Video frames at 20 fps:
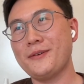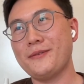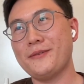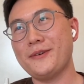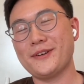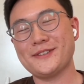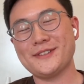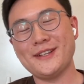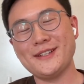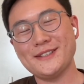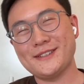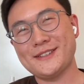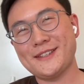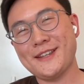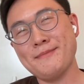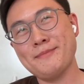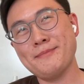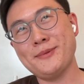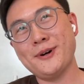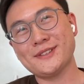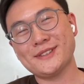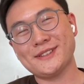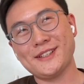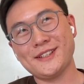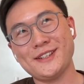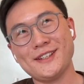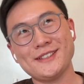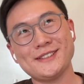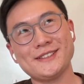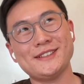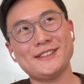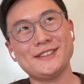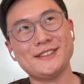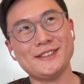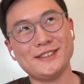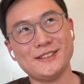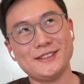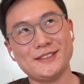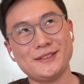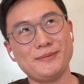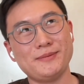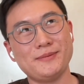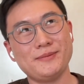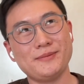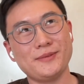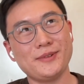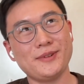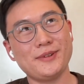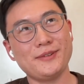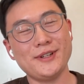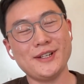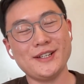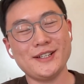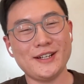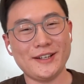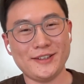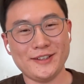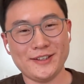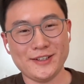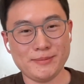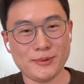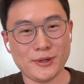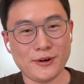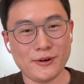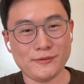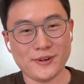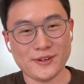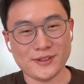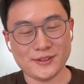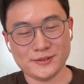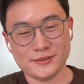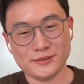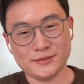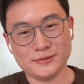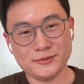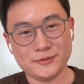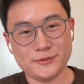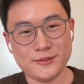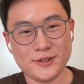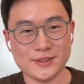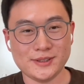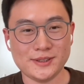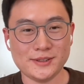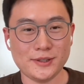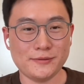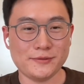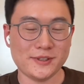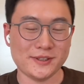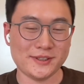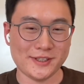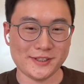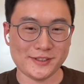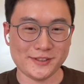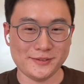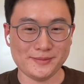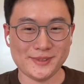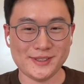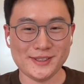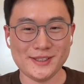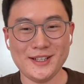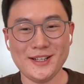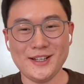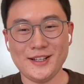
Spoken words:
Well, sandboxing is a really idea borrowed from software systems.